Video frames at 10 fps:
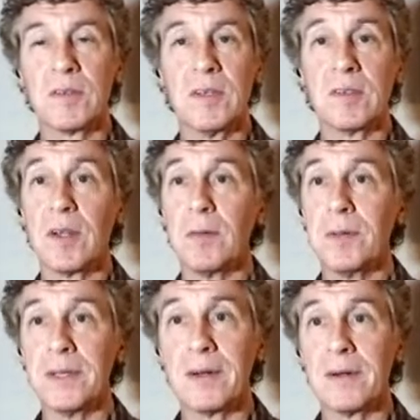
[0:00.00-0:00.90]
USA is going
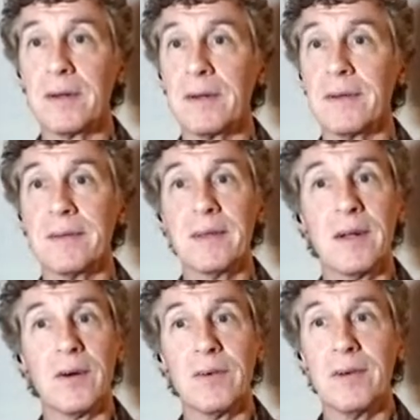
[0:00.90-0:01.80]
to be there,
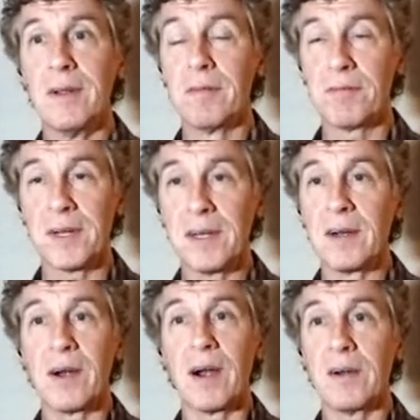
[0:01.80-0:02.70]

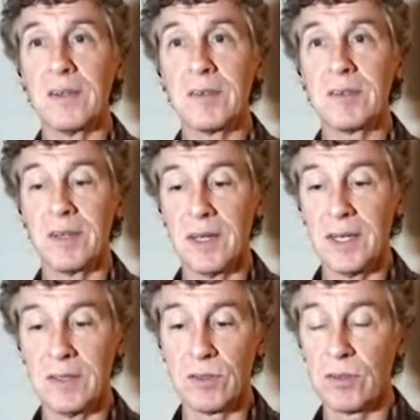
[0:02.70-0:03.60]
fighting their hardest.
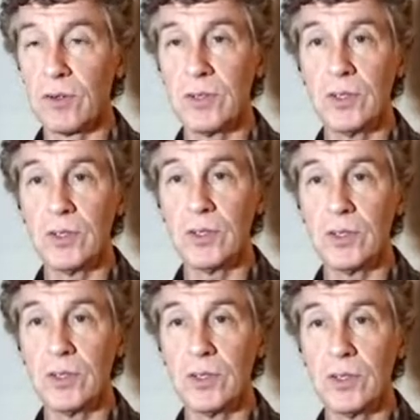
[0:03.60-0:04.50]
And so you
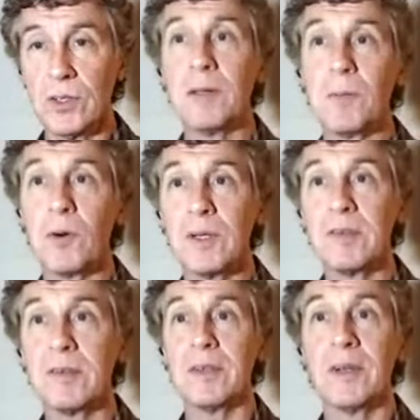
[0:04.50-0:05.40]
rally behind the
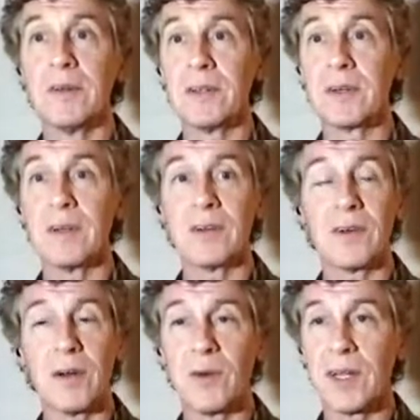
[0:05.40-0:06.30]
boys. They're going to
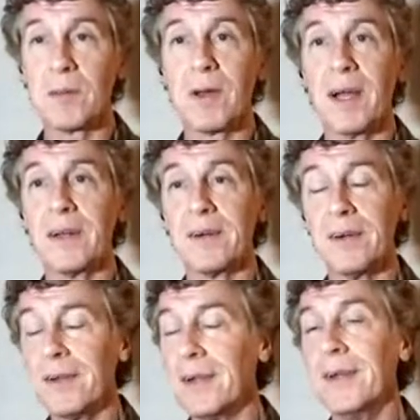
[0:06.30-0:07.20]
try to rally behind
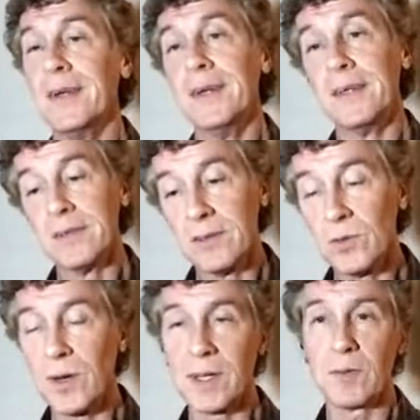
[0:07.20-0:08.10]
Earl.
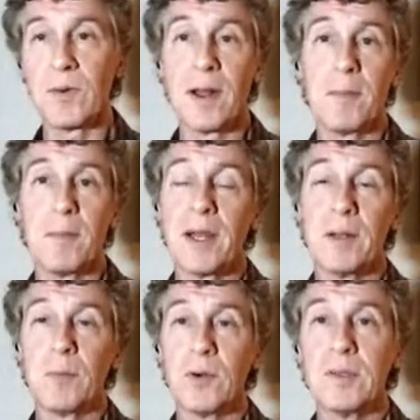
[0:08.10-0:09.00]
You rally
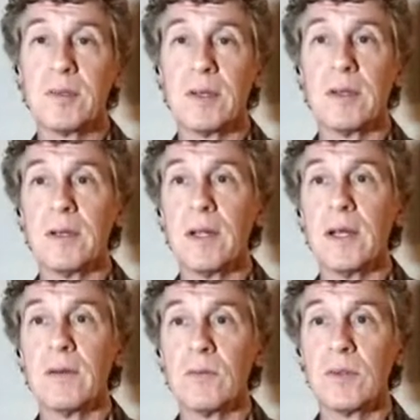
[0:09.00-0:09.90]
behind the boys, and
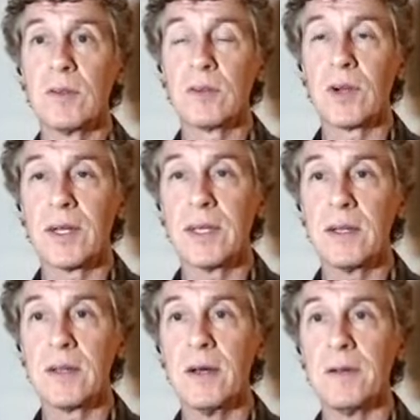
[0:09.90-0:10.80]
we still try to
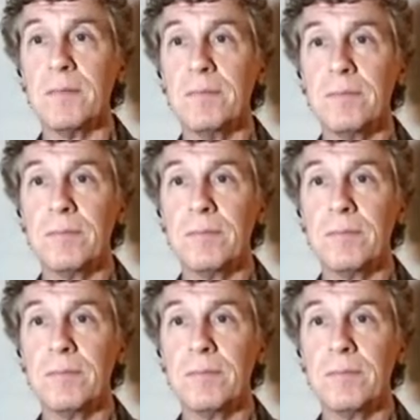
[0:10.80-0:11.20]
get it done.